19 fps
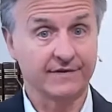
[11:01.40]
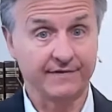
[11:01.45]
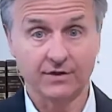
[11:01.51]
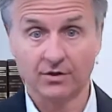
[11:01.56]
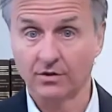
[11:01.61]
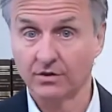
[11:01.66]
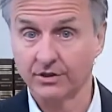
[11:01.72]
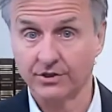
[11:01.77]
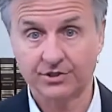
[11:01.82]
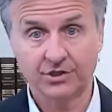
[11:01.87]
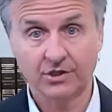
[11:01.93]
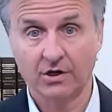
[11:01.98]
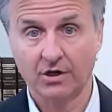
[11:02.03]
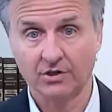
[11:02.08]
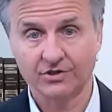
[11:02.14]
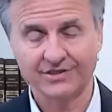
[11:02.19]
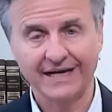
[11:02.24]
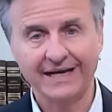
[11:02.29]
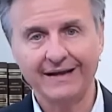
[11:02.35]
the early
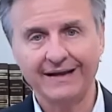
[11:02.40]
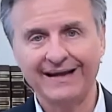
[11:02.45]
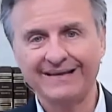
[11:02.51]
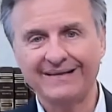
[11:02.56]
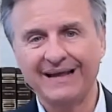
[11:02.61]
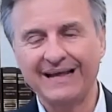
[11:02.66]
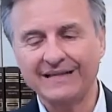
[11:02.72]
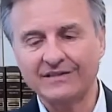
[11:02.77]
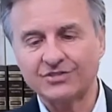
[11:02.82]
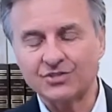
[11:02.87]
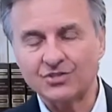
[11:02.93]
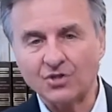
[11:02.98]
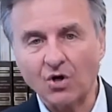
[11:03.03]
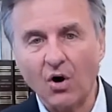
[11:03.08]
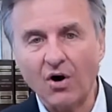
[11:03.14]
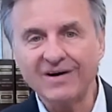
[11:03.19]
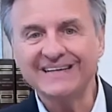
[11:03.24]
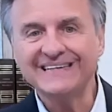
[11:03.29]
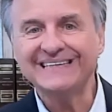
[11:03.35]
church. It, it, it
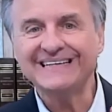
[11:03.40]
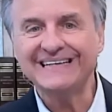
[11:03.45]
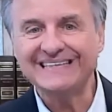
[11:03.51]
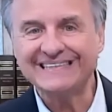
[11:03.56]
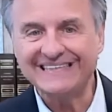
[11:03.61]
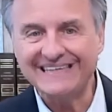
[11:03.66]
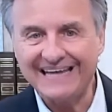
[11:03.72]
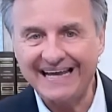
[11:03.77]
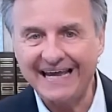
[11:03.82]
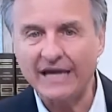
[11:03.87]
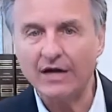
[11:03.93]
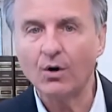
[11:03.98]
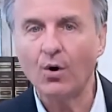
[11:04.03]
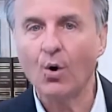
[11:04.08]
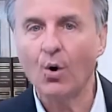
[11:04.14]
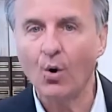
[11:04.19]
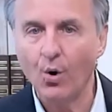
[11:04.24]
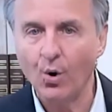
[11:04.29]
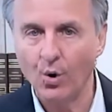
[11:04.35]
started to take
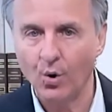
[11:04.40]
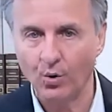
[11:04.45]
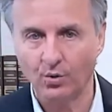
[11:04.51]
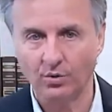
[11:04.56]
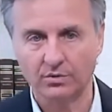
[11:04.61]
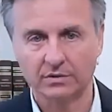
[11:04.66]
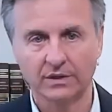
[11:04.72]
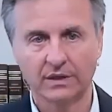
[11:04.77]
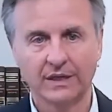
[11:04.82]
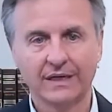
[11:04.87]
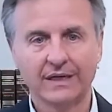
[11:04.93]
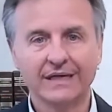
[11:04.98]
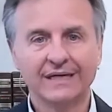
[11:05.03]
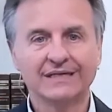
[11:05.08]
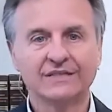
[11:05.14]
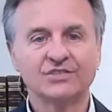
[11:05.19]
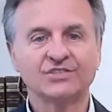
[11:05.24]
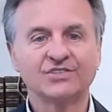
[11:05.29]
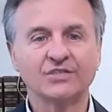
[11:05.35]
hold
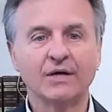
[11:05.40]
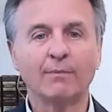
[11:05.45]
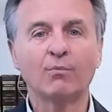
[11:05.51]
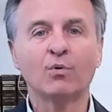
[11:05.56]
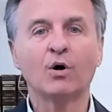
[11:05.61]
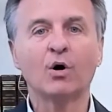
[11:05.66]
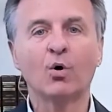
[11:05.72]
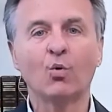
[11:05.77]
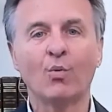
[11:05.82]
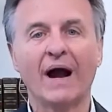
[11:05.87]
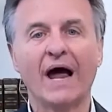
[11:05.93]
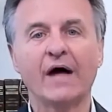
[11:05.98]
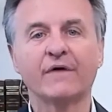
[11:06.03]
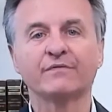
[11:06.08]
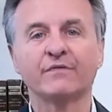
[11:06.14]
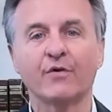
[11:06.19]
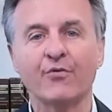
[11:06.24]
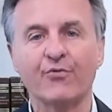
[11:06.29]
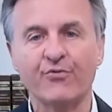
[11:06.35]
somewhere around
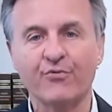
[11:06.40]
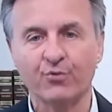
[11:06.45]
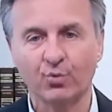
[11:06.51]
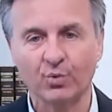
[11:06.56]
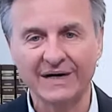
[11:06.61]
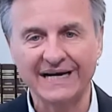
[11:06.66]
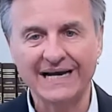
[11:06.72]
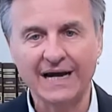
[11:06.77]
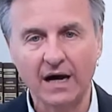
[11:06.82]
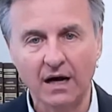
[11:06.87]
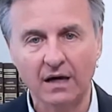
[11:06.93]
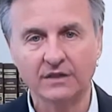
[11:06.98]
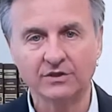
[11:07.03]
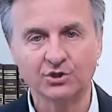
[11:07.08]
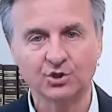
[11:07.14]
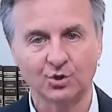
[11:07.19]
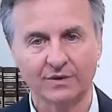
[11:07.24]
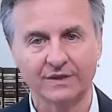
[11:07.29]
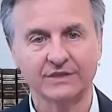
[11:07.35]
the
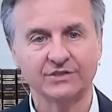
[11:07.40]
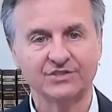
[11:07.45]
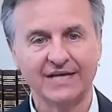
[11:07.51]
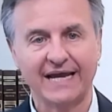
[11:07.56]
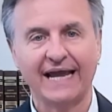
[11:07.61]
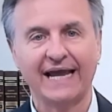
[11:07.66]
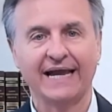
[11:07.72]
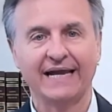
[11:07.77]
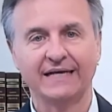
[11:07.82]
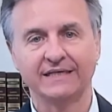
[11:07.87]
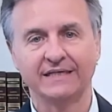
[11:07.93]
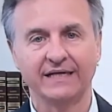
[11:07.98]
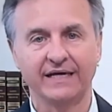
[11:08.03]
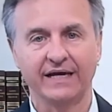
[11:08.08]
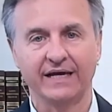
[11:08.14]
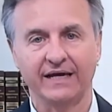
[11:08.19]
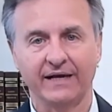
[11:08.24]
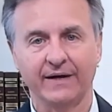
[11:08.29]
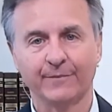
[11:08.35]
300s
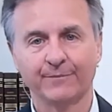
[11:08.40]
AD